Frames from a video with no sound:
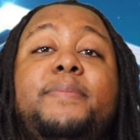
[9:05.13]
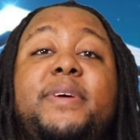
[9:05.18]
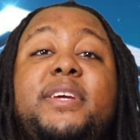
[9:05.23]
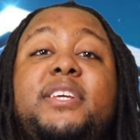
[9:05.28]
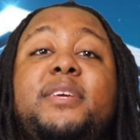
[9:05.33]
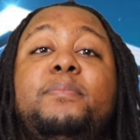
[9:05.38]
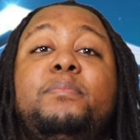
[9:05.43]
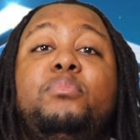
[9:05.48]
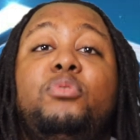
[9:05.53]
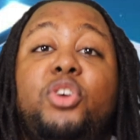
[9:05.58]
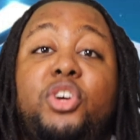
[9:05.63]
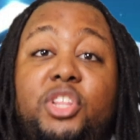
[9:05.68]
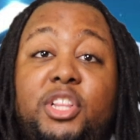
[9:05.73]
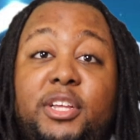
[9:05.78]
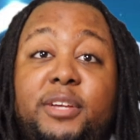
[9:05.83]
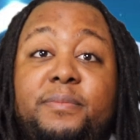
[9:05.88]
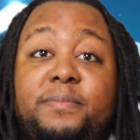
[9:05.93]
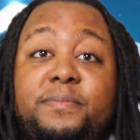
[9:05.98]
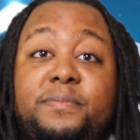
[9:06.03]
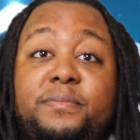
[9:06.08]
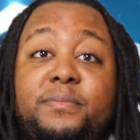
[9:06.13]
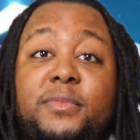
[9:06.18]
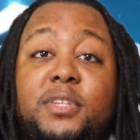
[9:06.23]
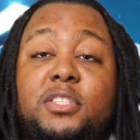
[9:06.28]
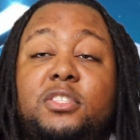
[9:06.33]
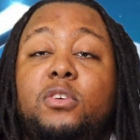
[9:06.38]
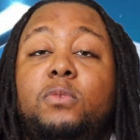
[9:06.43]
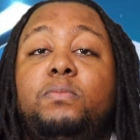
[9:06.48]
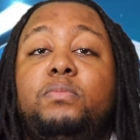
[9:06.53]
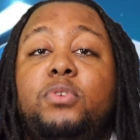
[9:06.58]
picking Brooklyn.
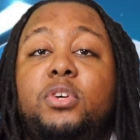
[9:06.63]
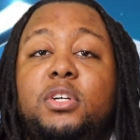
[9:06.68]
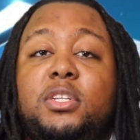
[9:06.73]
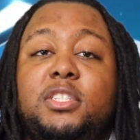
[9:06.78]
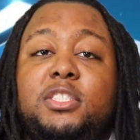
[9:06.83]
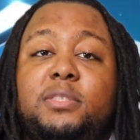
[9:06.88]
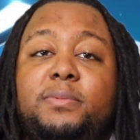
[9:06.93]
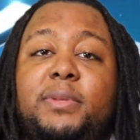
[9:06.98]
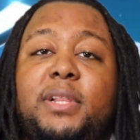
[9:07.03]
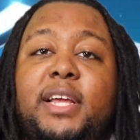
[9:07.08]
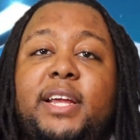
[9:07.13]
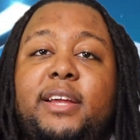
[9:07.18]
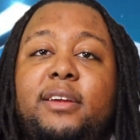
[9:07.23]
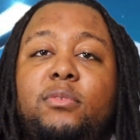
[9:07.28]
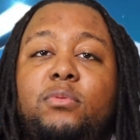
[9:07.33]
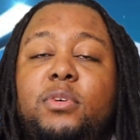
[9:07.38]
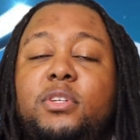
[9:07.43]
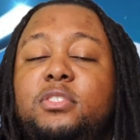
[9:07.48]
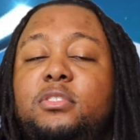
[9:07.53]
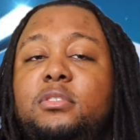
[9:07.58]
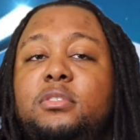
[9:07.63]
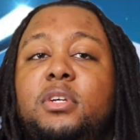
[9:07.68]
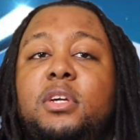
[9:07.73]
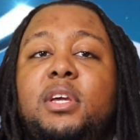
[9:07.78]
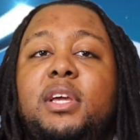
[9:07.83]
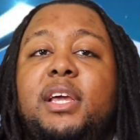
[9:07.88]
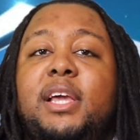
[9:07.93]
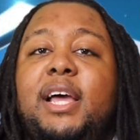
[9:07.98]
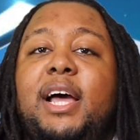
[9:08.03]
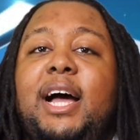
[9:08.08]
So Brooklyn's playing, which
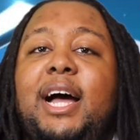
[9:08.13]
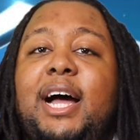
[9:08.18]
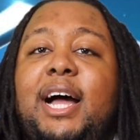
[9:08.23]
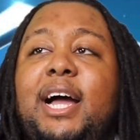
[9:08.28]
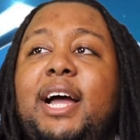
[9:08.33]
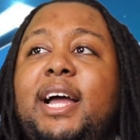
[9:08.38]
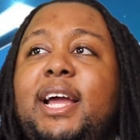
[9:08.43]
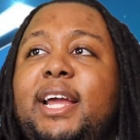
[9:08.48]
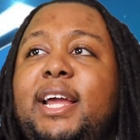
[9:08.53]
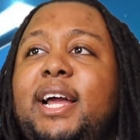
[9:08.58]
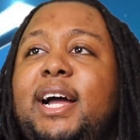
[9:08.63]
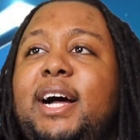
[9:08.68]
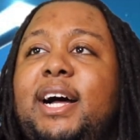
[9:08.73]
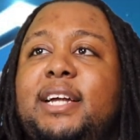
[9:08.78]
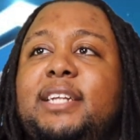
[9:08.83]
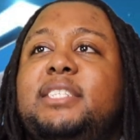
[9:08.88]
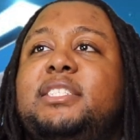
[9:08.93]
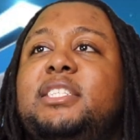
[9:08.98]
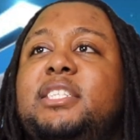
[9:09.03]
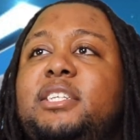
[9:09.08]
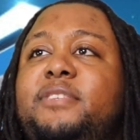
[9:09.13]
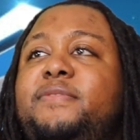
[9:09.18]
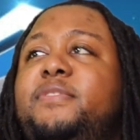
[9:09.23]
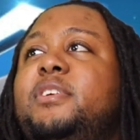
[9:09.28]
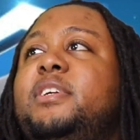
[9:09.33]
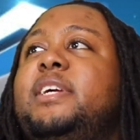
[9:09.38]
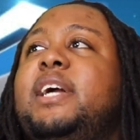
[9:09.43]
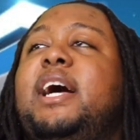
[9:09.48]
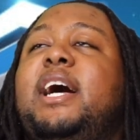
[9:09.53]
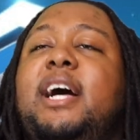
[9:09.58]
I honestly
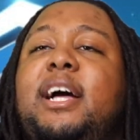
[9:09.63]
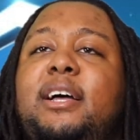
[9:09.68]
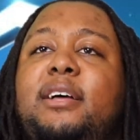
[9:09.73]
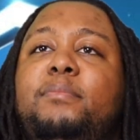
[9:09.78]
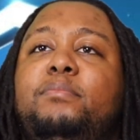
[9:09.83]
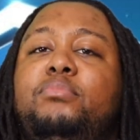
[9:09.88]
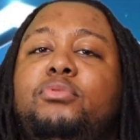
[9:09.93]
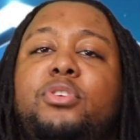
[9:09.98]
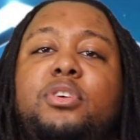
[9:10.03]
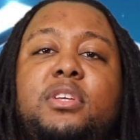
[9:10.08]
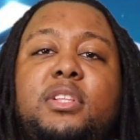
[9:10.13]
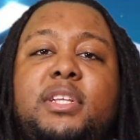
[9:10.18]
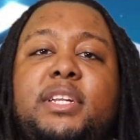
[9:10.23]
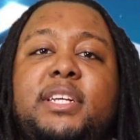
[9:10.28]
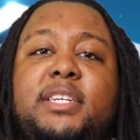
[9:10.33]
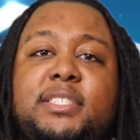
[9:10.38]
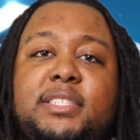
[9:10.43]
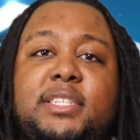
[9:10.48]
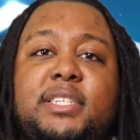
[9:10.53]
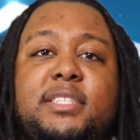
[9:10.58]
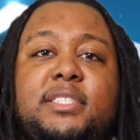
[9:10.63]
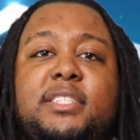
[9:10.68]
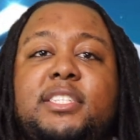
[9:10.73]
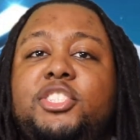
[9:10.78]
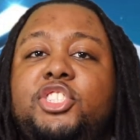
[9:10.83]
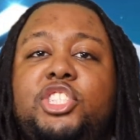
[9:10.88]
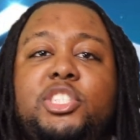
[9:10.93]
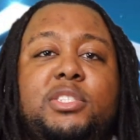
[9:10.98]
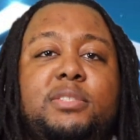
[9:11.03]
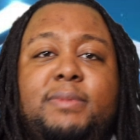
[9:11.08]
forgot Brooklyn exists.
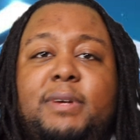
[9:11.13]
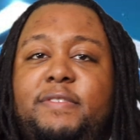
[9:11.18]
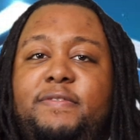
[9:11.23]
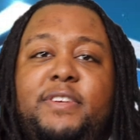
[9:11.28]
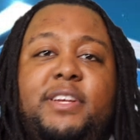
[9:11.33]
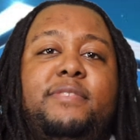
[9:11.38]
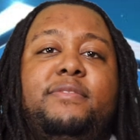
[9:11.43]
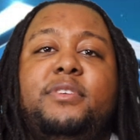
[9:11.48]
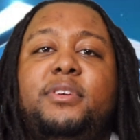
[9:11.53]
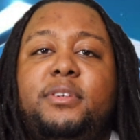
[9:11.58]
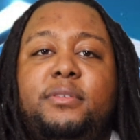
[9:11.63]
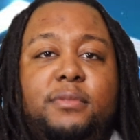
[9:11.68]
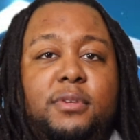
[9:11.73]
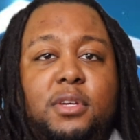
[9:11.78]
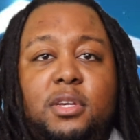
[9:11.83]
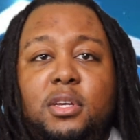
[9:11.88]
And she was my favorite